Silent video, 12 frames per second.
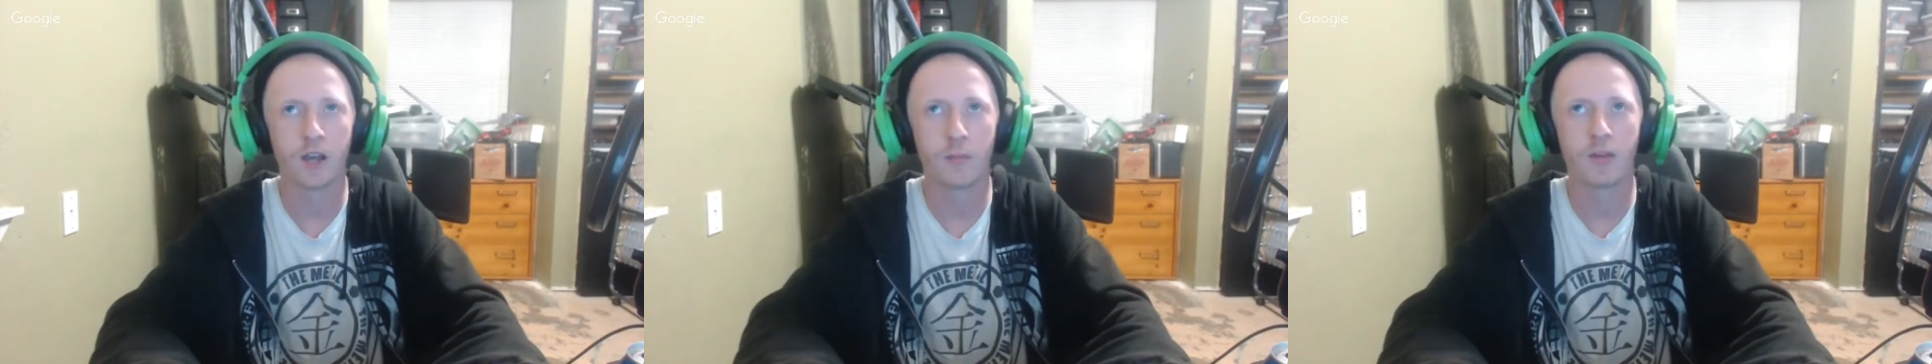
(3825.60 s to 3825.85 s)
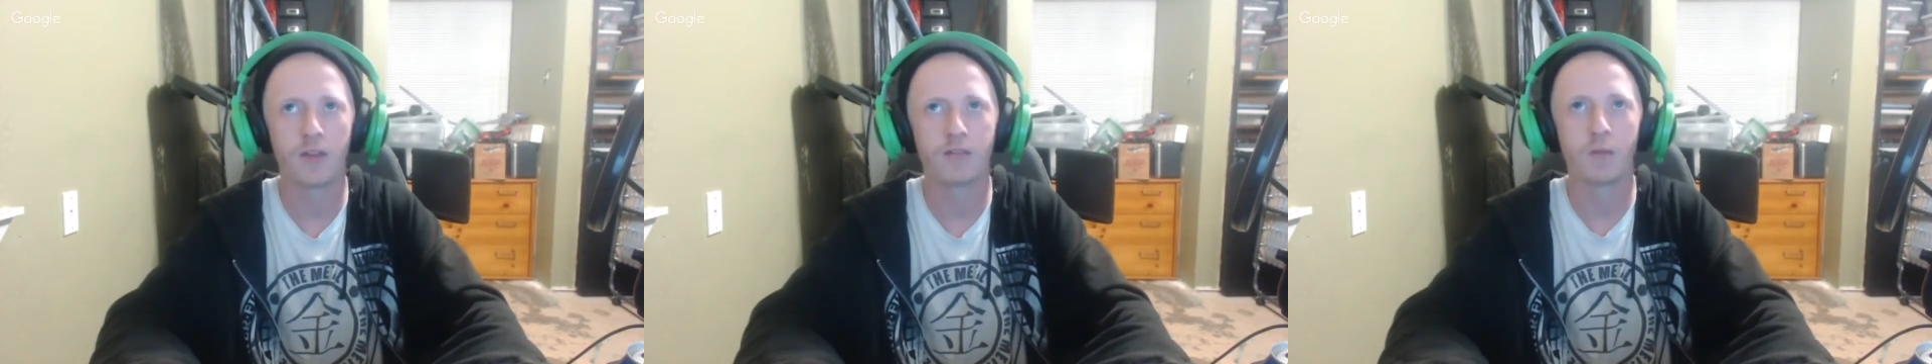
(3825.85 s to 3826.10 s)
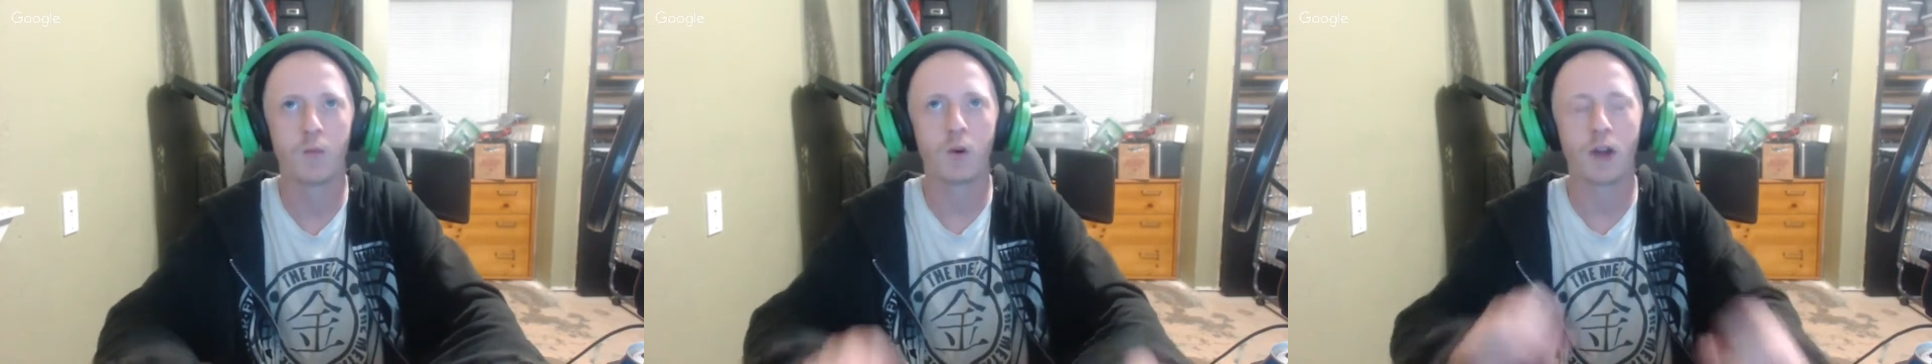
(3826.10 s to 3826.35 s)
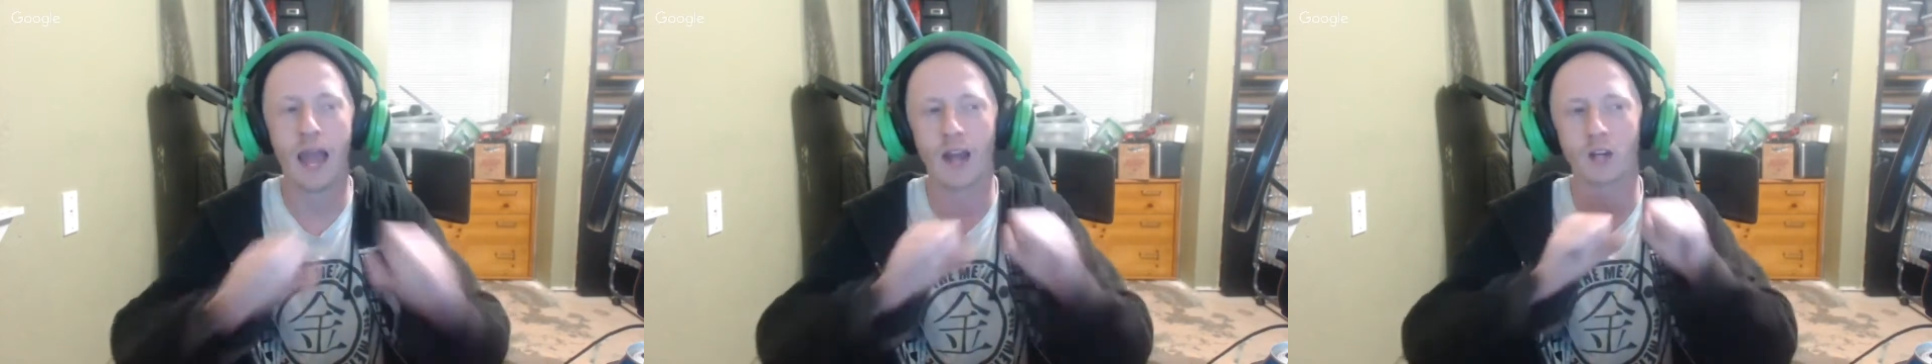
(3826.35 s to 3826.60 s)
a couple
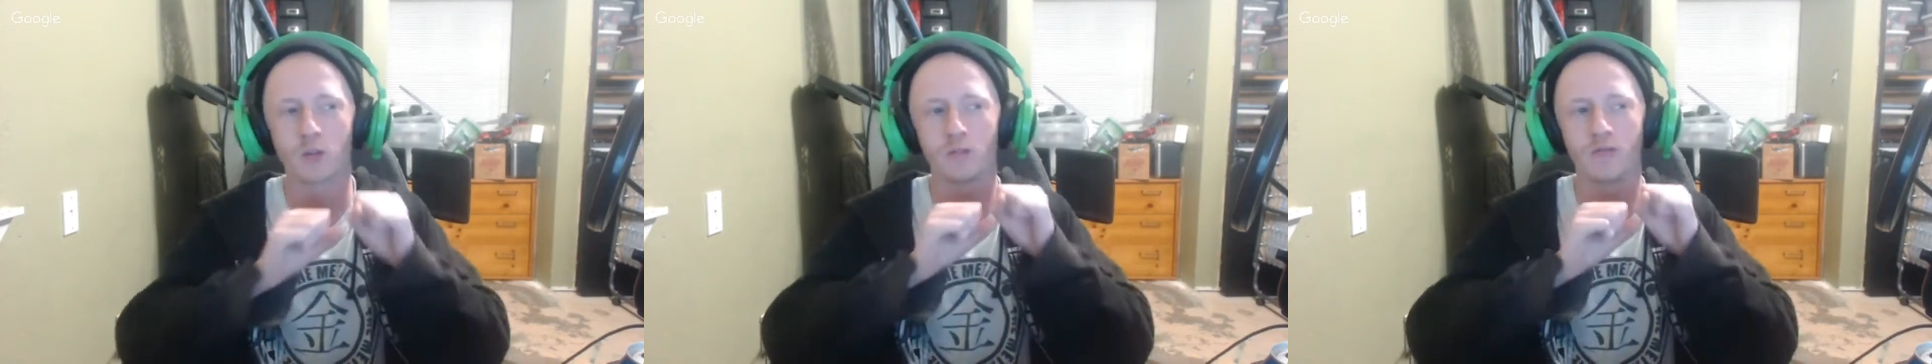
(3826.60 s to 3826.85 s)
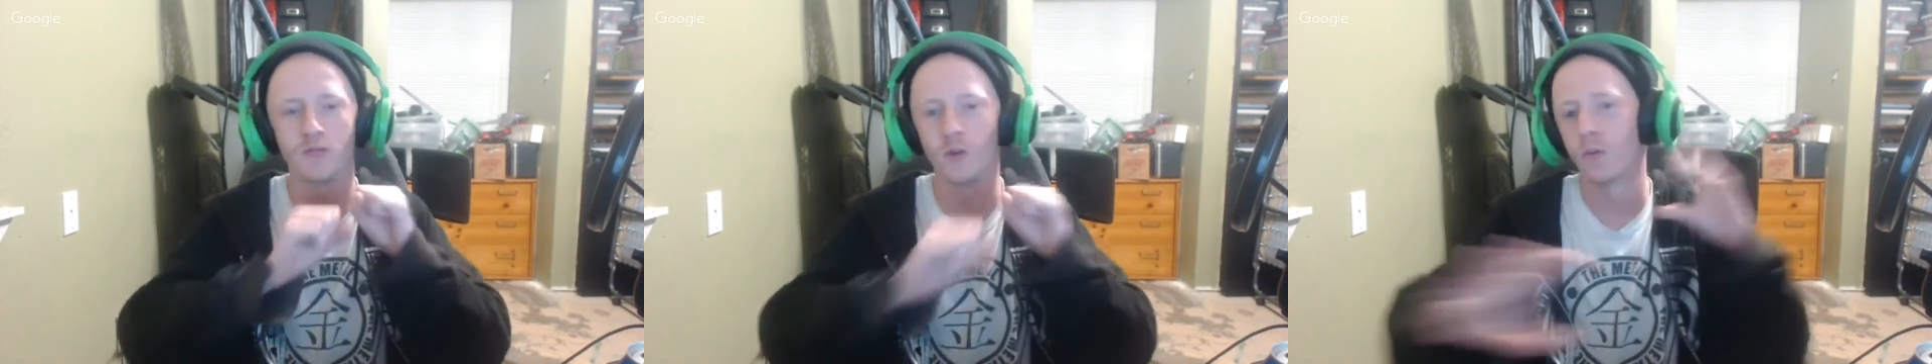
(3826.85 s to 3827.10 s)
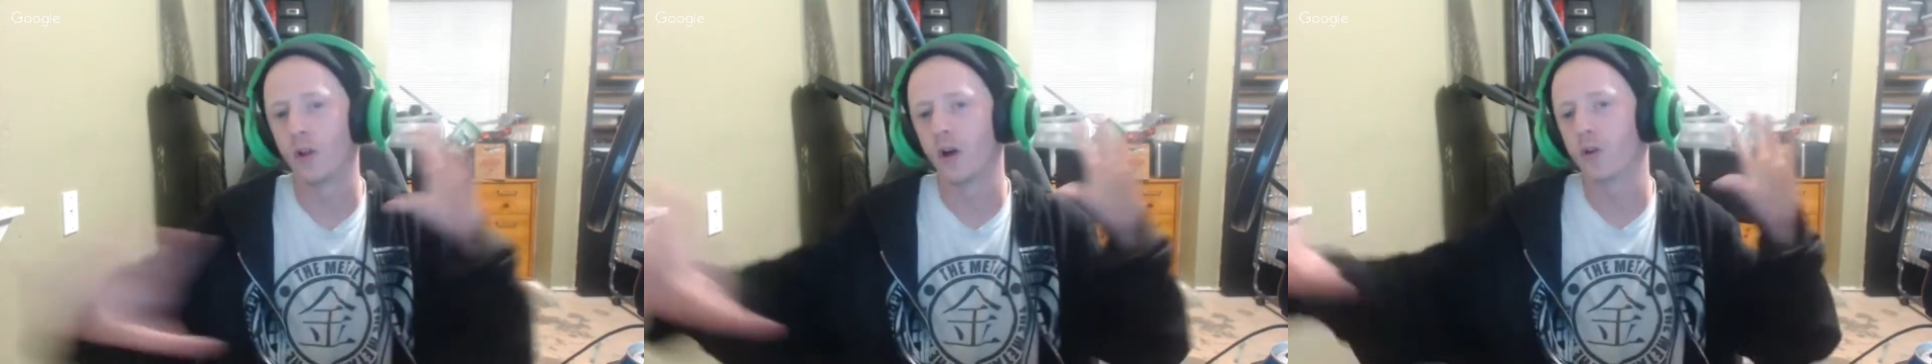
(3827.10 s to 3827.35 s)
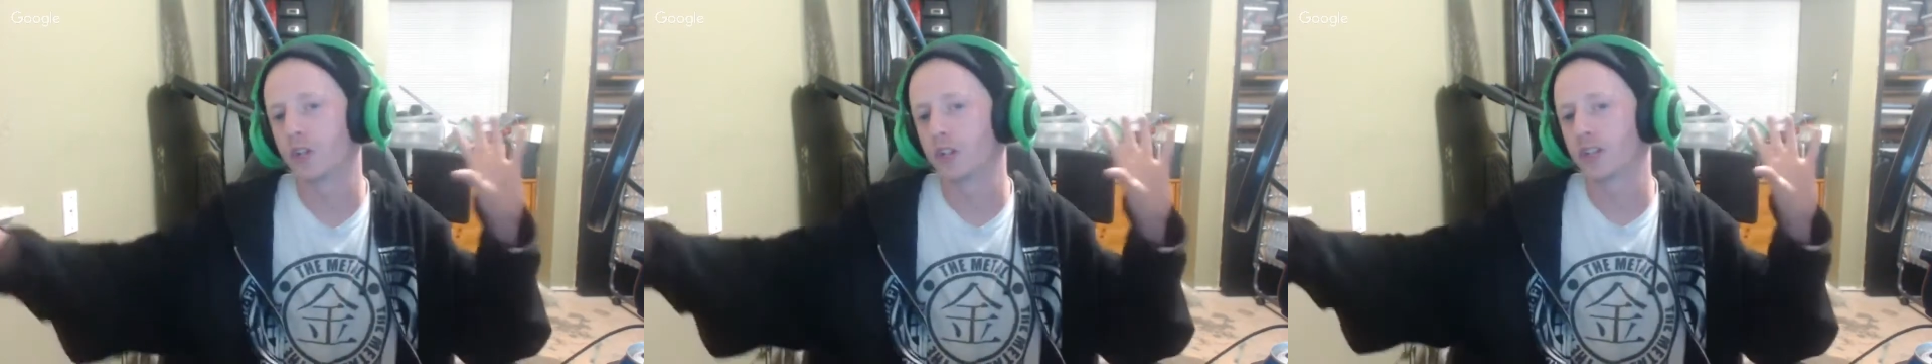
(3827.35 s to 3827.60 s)
of them were actual
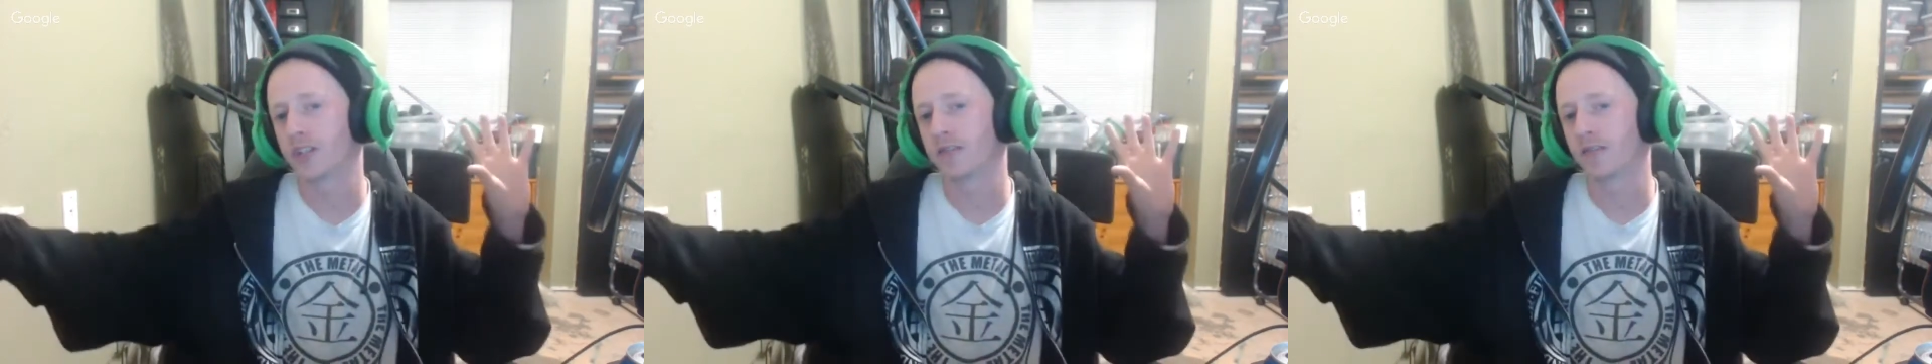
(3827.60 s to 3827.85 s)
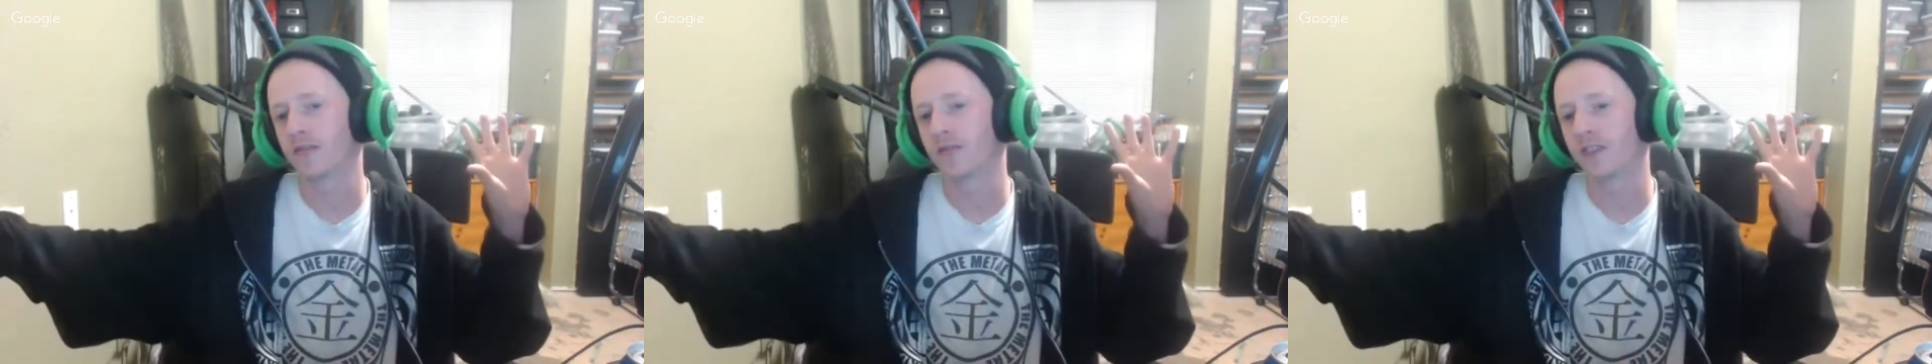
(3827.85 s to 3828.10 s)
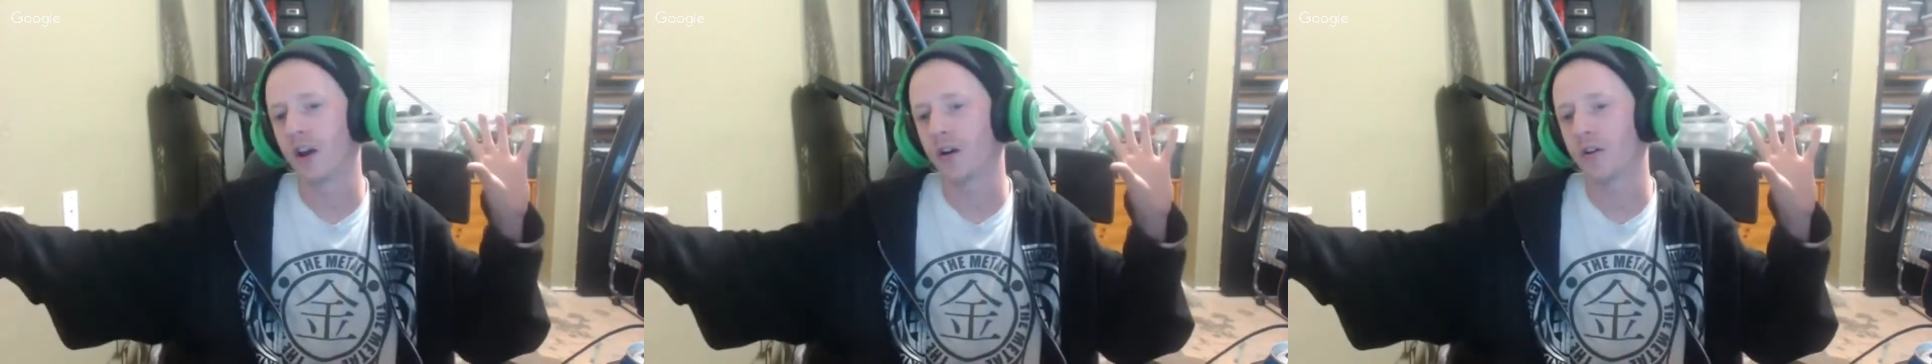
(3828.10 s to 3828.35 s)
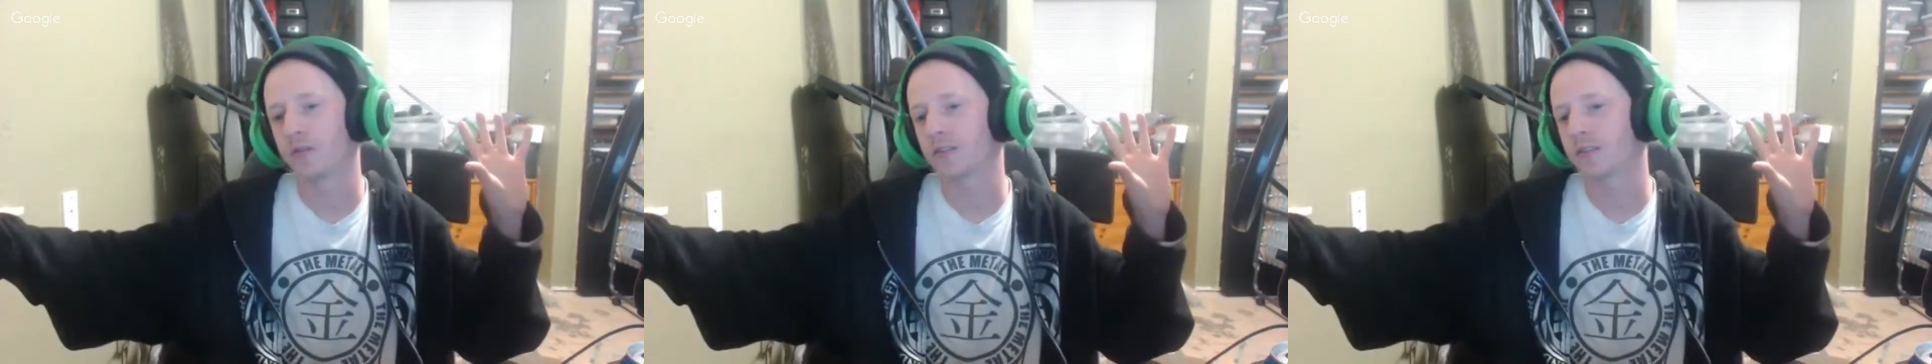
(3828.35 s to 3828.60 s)
full-blown just
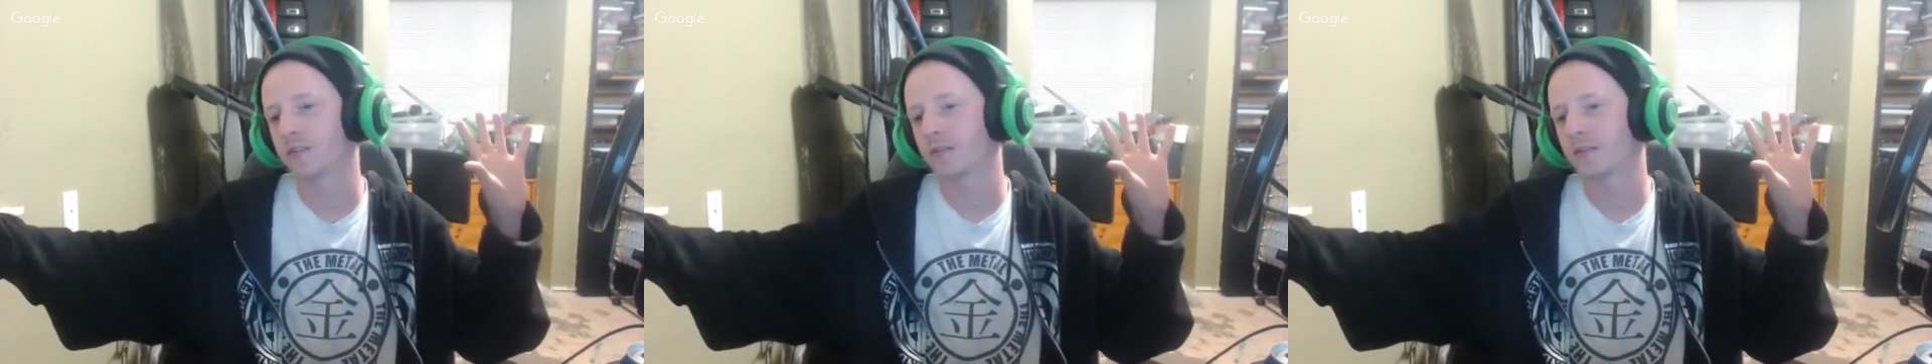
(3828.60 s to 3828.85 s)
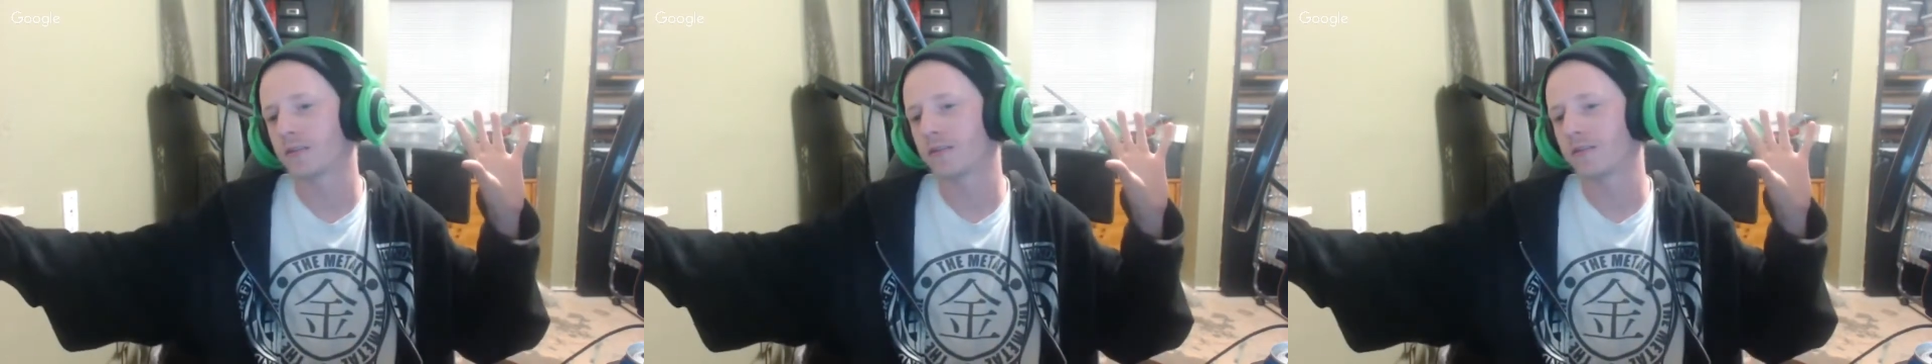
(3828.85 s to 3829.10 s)
pharaohs.